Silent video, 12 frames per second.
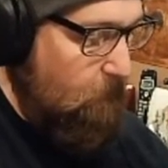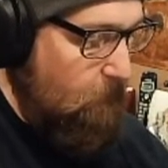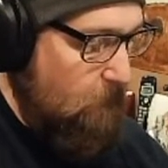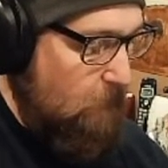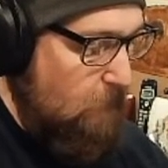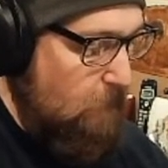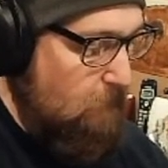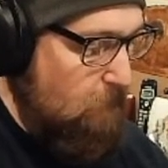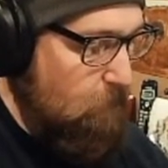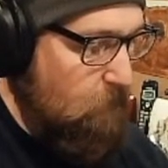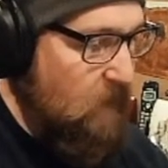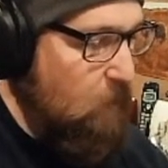
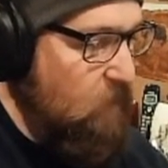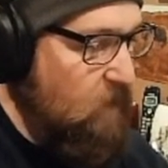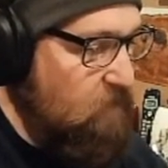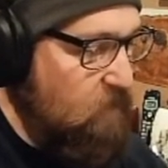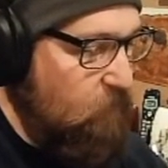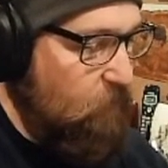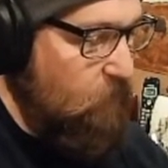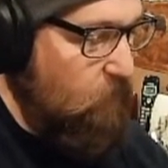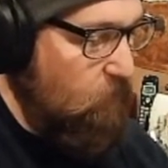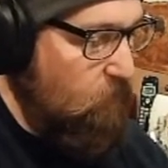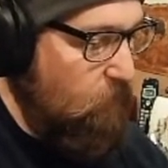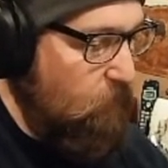But that's it
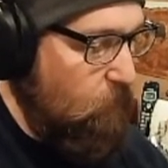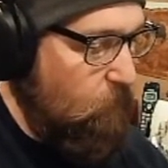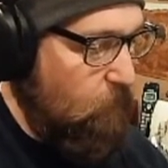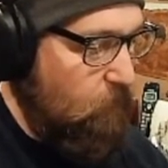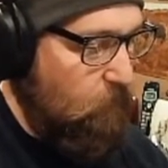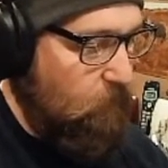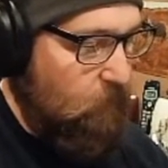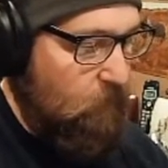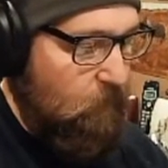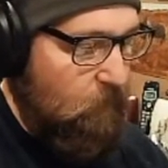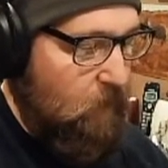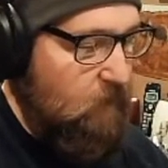
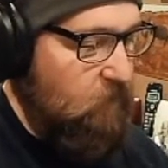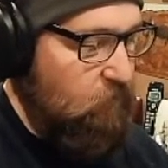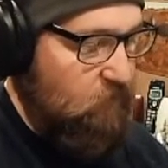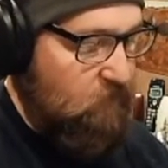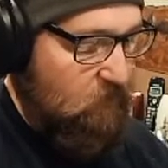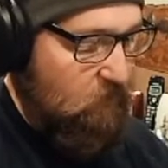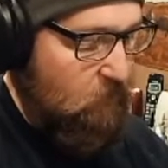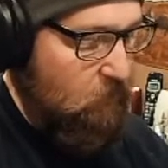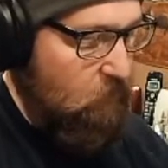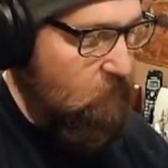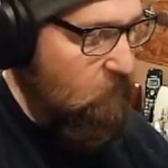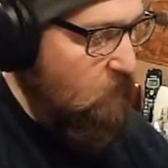for uninteresting
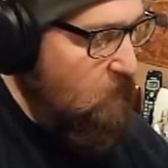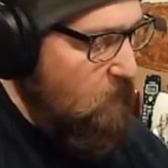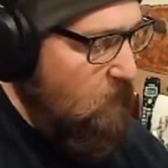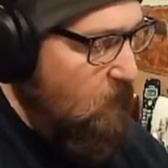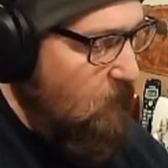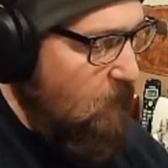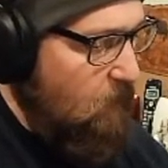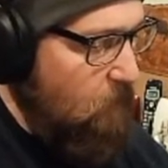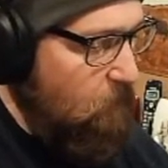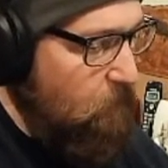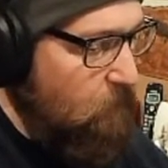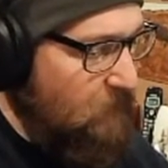news.
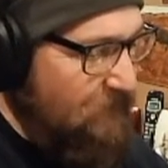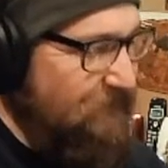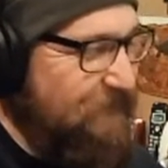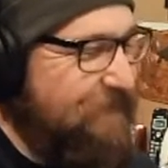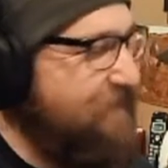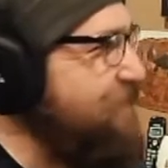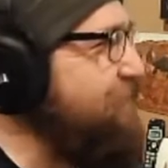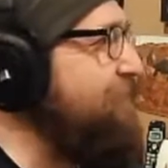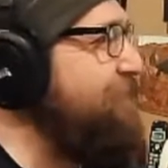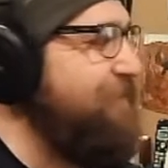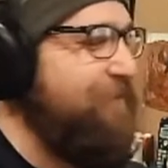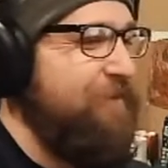Did
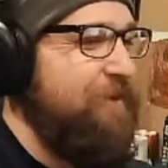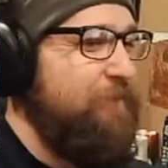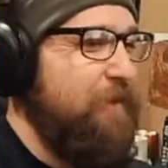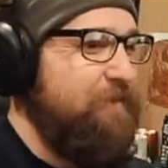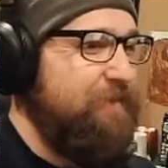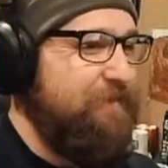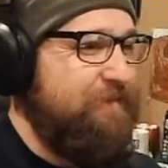you hear about this?